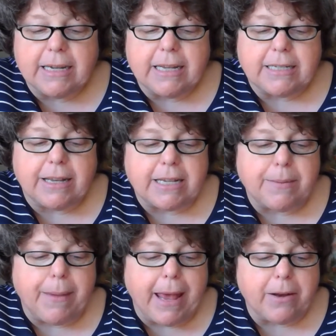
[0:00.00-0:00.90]
So it
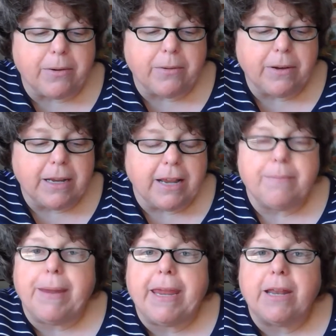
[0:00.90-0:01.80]
doesn't matter,
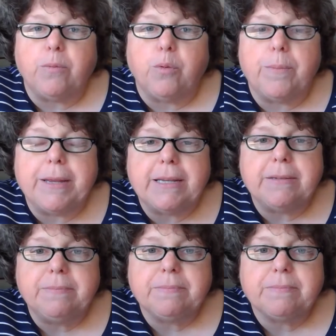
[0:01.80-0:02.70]
man,
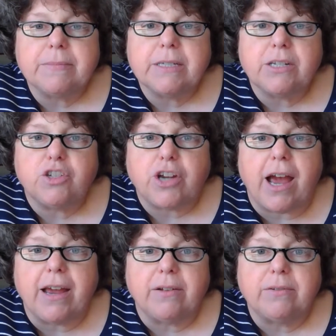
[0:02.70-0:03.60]
woman,
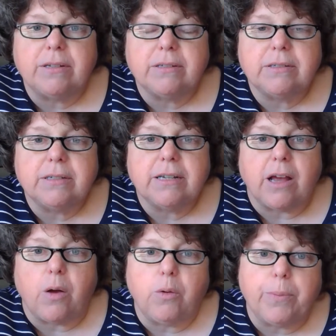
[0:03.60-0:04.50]
child,
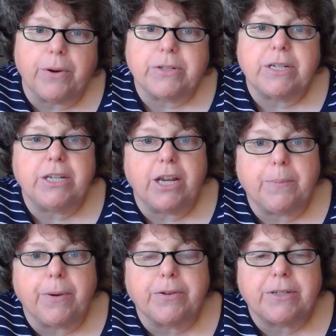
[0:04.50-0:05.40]
old person, young
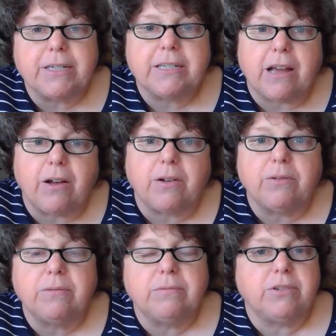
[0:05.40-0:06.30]
person,
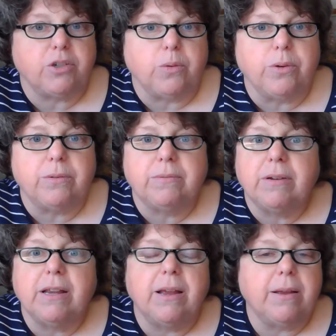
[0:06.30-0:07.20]
tall, short,
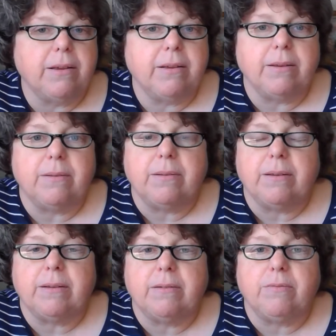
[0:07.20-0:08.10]

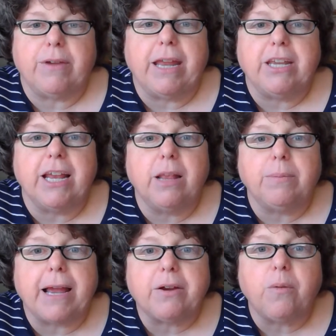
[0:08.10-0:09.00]
red, yellow,
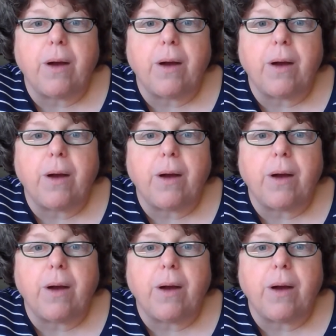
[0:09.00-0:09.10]
black, or